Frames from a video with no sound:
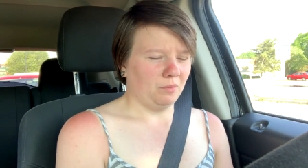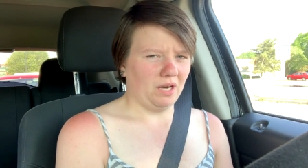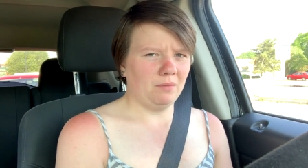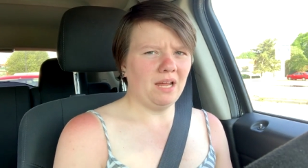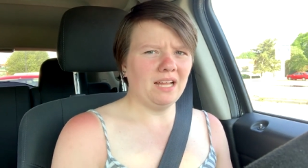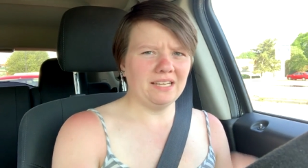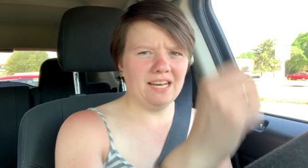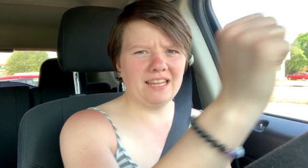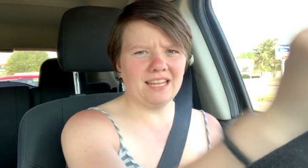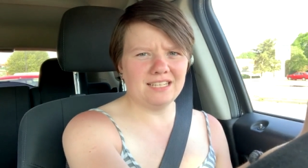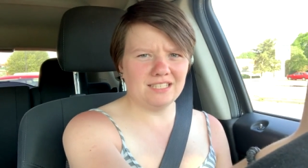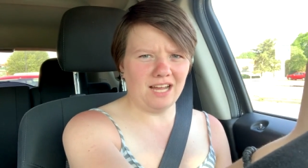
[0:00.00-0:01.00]
But I'm not letting
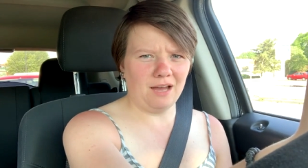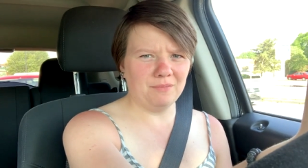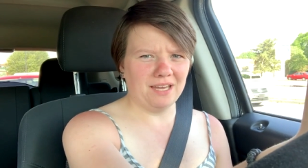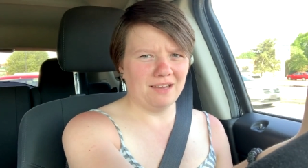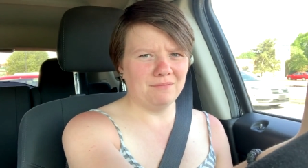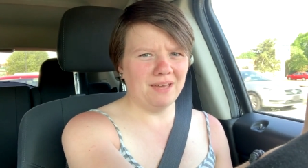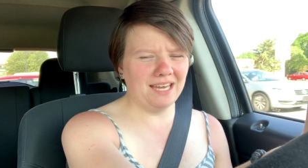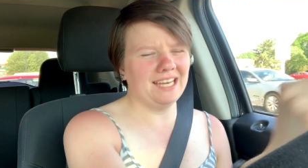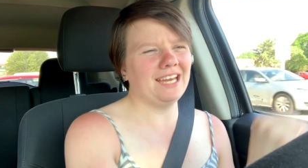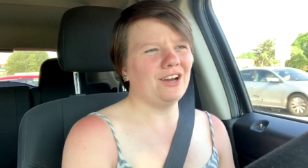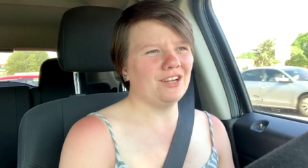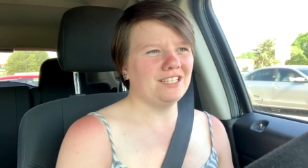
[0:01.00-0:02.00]
that stop me, I'm
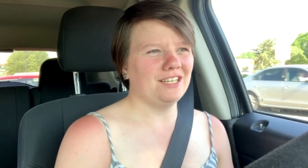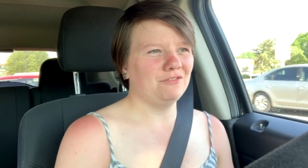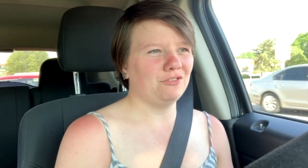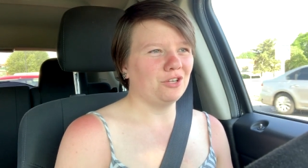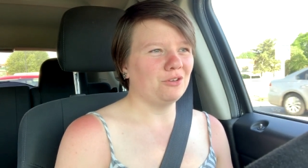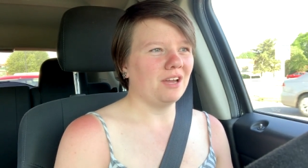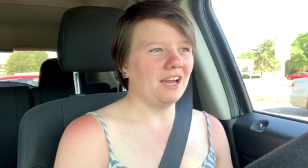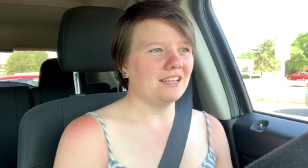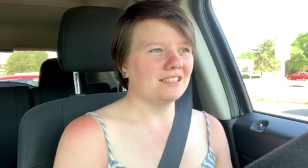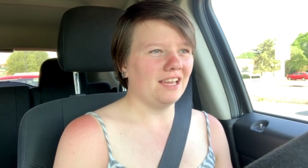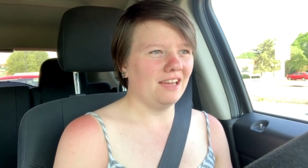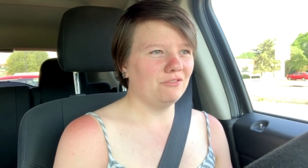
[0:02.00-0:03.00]
making content for you
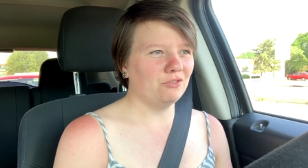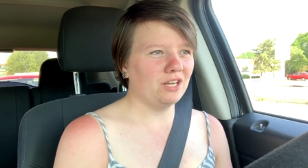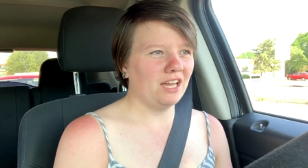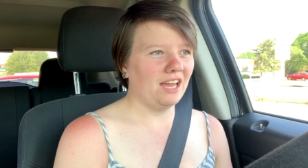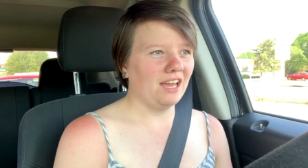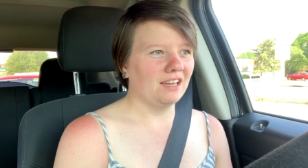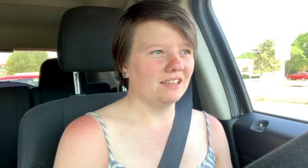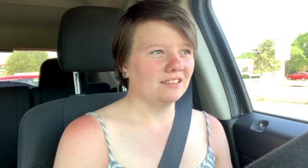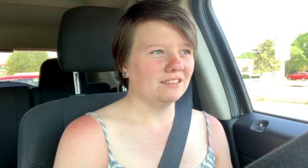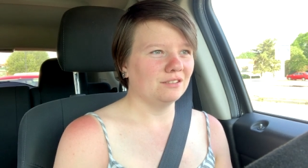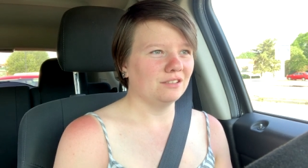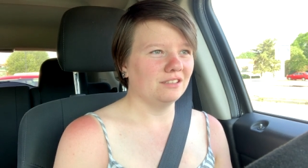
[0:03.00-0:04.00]
guys every day,
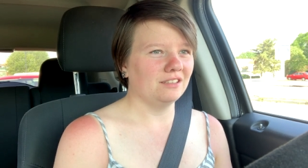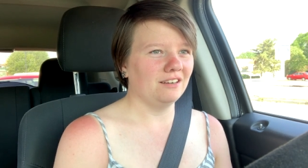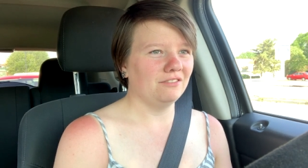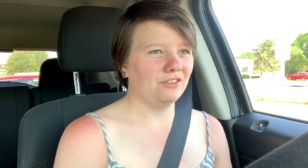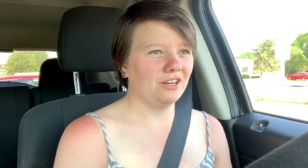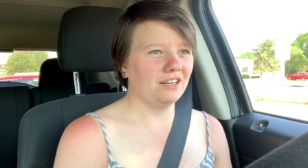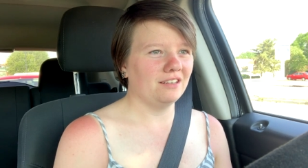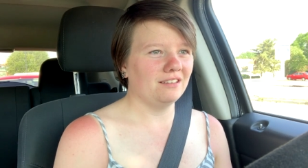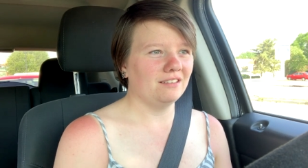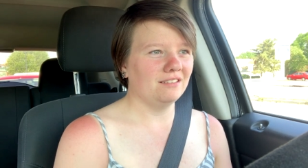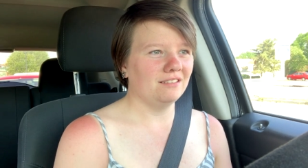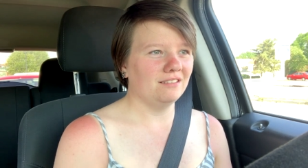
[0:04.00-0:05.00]
or every
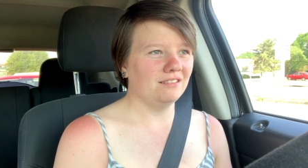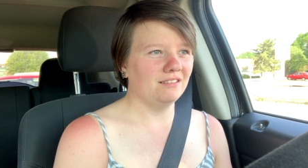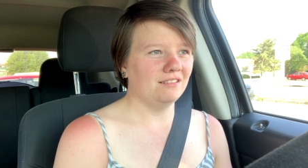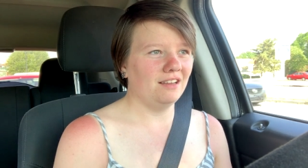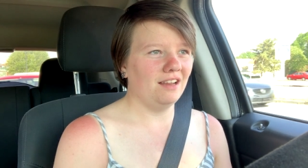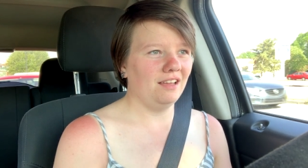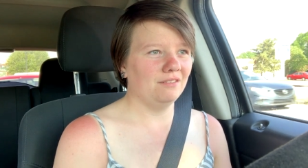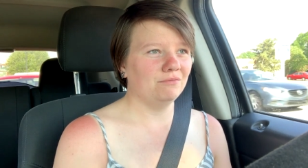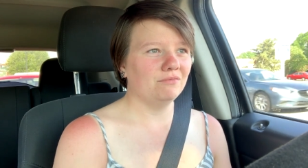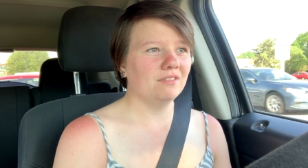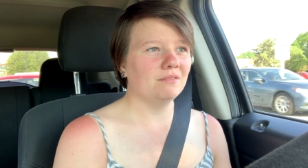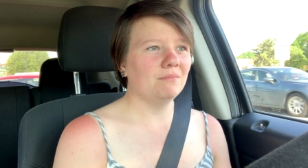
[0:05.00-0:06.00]

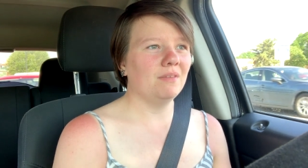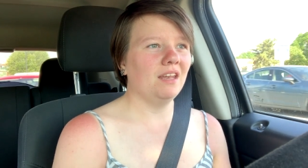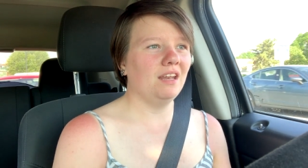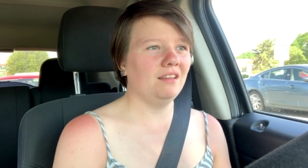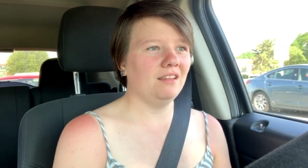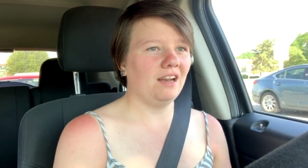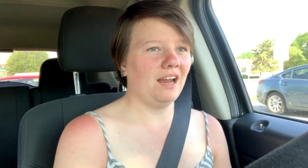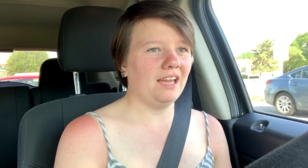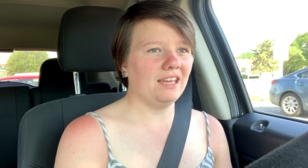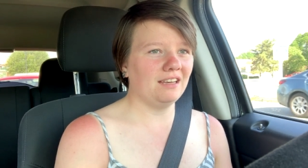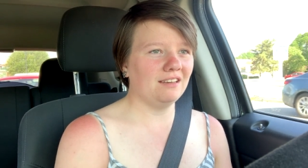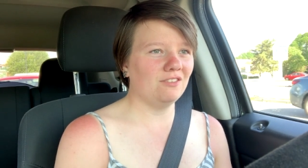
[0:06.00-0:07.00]
minute that
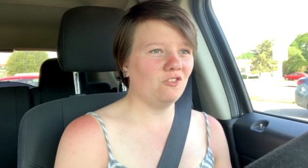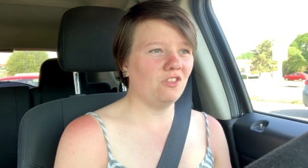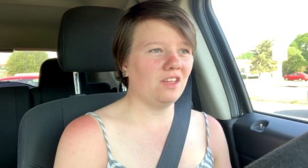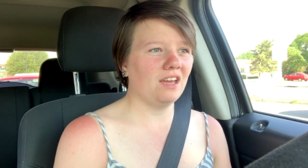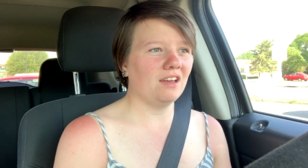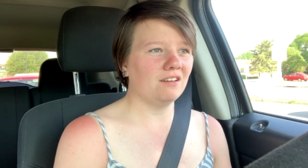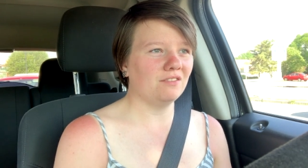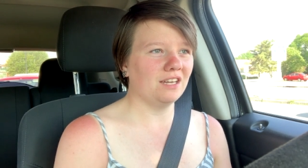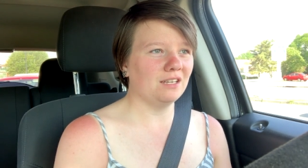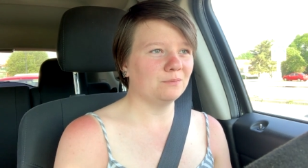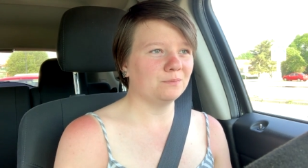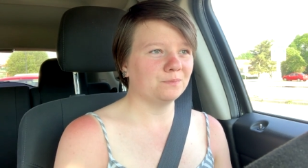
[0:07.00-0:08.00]
I can think of
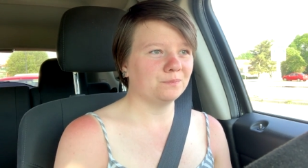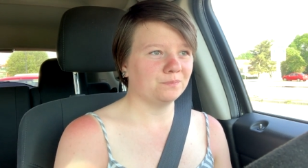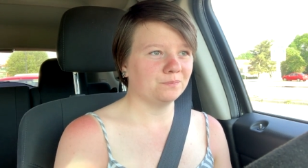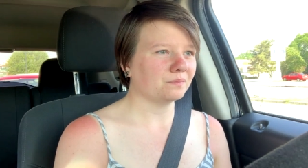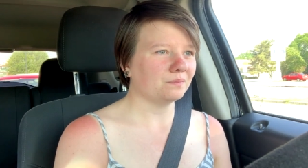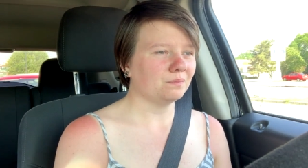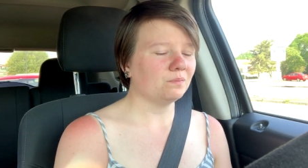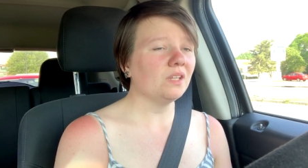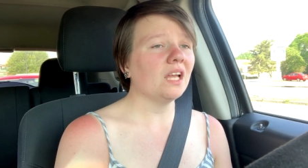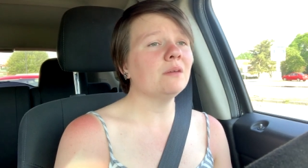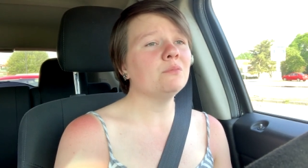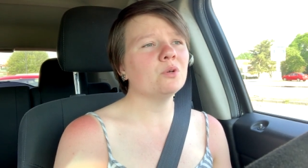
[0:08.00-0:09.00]
it.
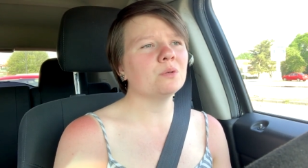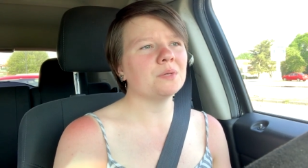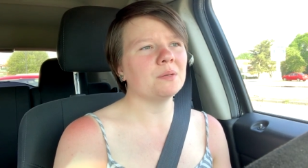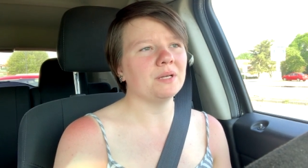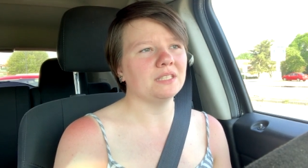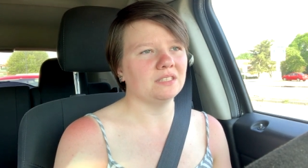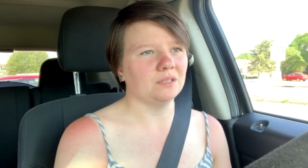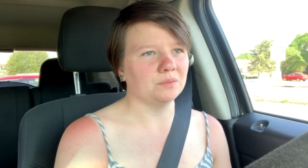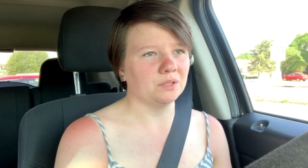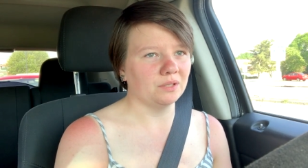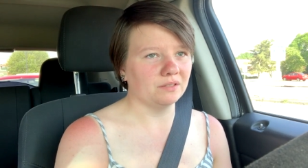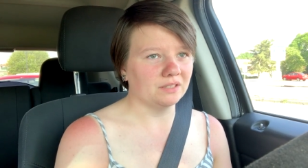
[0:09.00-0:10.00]
I'm doing my best to
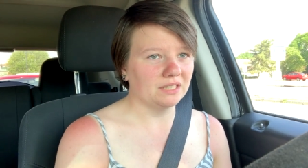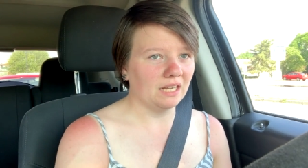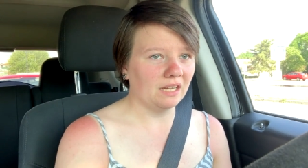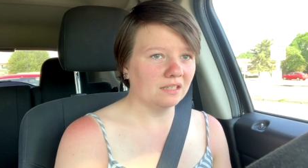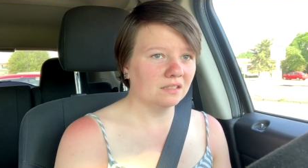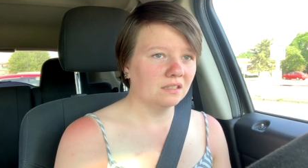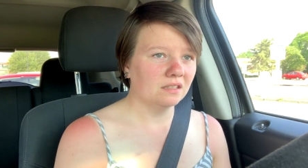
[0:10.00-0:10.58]
upload every day.